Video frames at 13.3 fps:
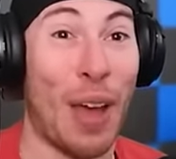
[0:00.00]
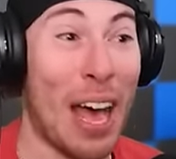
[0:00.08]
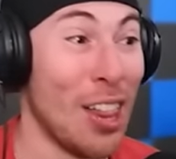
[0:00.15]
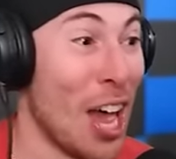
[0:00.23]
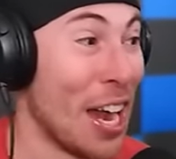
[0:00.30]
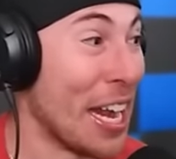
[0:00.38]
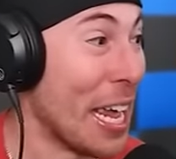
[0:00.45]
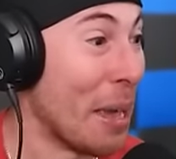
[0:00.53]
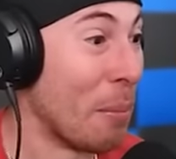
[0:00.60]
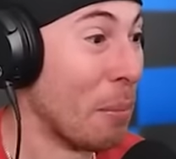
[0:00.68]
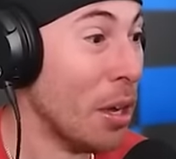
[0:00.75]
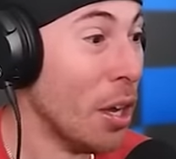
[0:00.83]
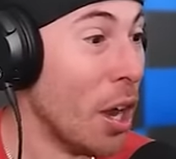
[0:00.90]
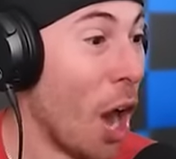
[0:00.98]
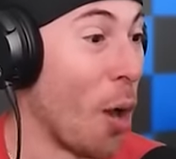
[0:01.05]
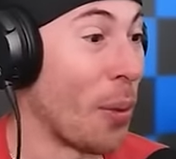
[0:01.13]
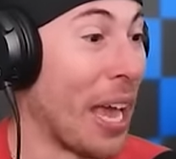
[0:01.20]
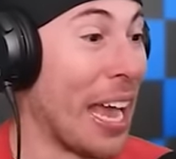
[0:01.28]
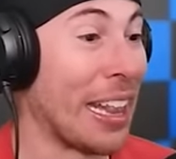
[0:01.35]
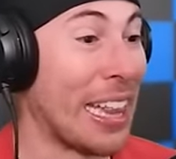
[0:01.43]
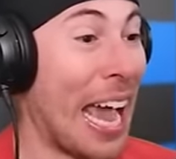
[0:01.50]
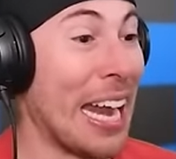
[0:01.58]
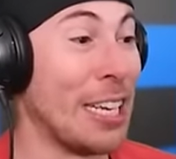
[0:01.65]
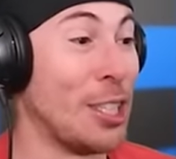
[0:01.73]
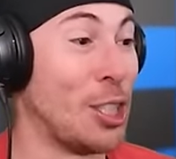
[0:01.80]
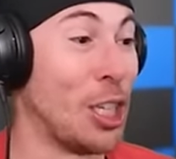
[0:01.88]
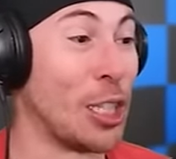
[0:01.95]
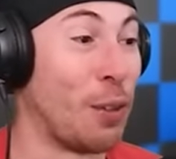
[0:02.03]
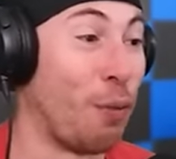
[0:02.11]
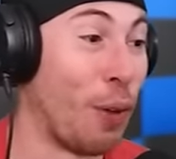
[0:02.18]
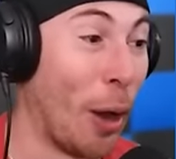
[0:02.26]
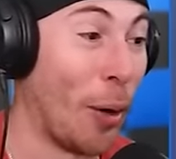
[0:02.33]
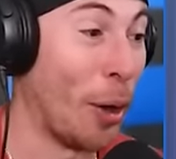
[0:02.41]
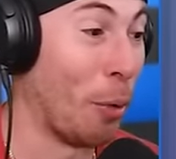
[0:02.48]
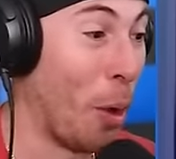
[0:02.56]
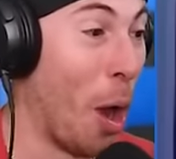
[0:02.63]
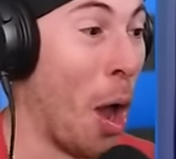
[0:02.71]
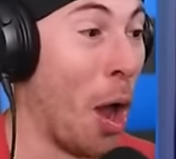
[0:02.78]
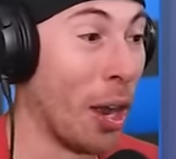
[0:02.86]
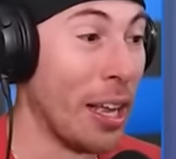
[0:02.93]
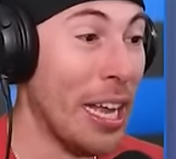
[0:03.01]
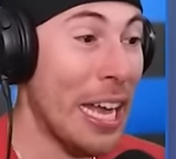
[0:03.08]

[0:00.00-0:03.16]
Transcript: fell on him. Okay, that is just very wrong.